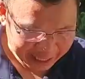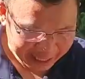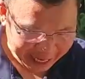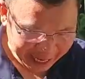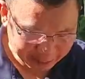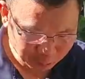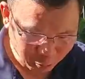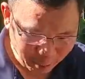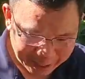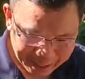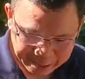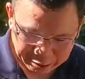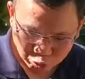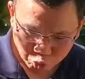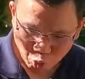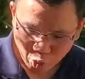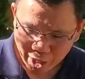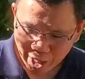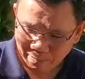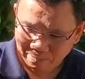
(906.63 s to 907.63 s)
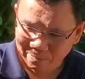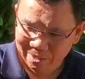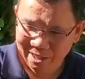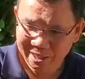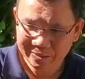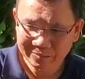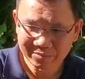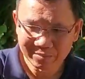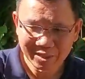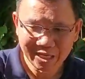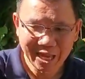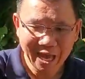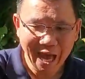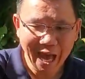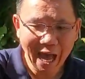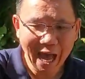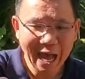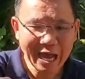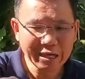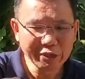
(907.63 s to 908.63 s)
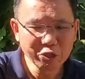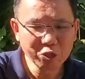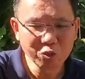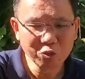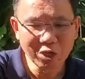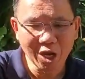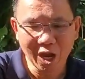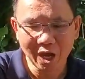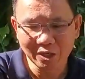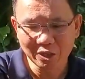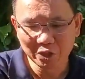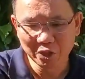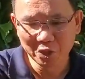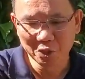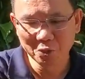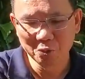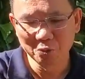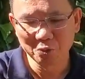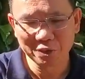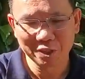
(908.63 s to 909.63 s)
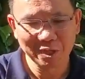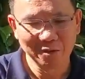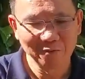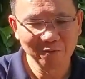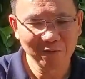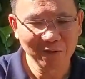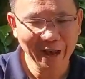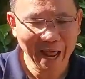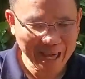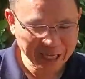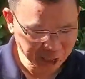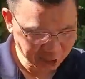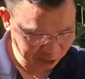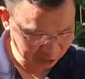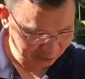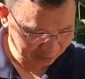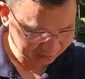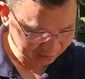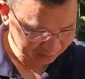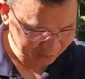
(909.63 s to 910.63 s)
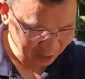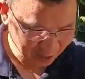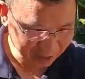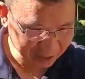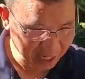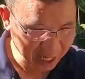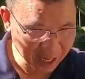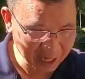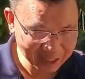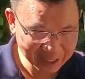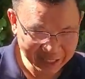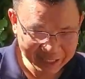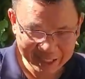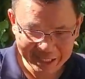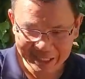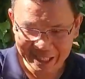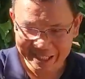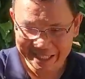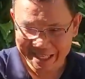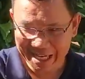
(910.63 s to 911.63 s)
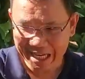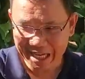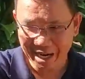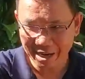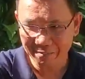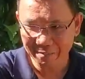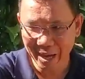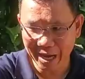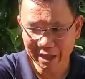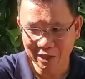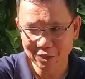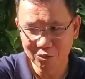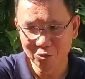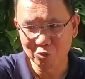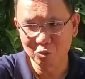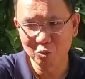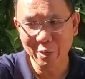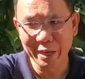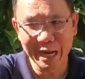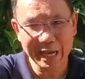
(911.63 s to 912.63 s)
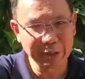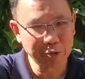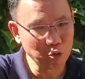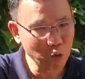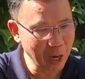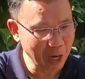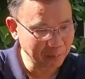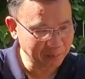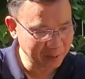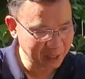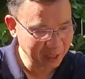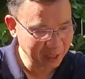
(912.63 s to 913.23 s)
And when I drift, I do not use flasher. Okay, this is the setup I use when I drift.